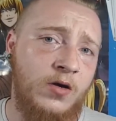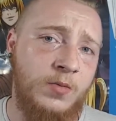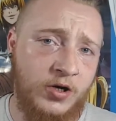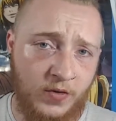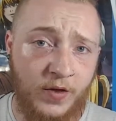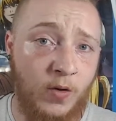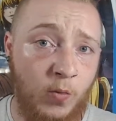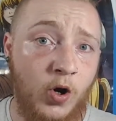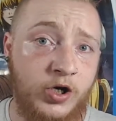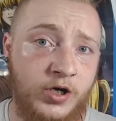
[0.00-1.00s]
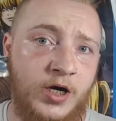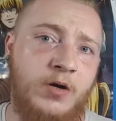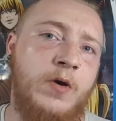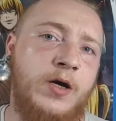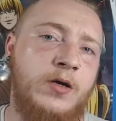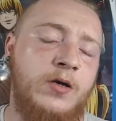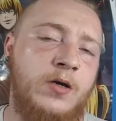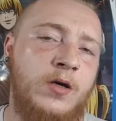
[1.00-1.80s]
especially for their washes anyway.